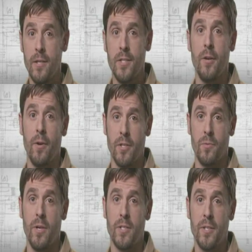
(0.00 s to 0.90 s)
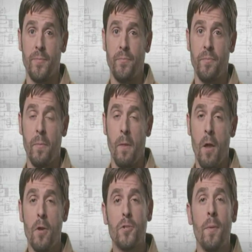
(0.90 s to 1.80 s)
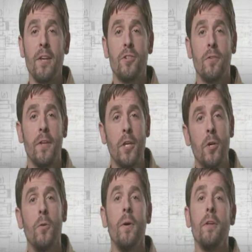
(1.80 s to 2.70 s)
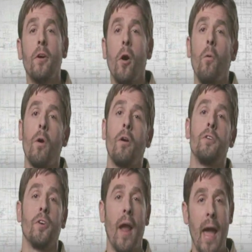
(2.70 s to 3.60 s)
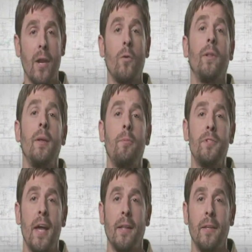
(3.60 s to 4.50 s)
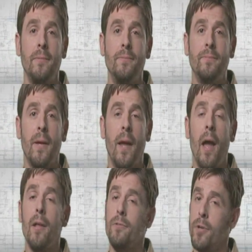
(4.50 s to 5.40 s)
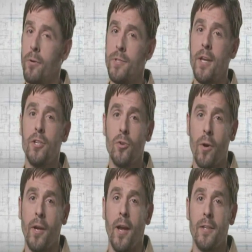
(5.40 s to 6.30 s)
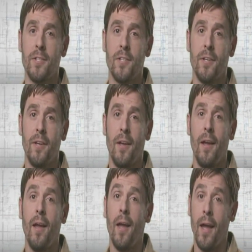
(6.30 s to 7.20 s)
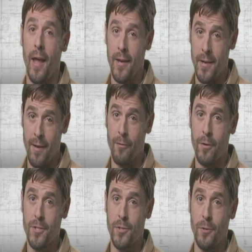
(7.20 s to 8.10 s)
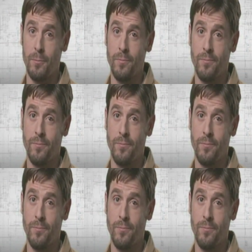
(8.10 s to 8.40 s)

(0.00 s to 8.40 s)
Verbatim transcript: Serious risk. So make sure that you and your coworkers are adequately protected, don't take shortcuts, and never assume.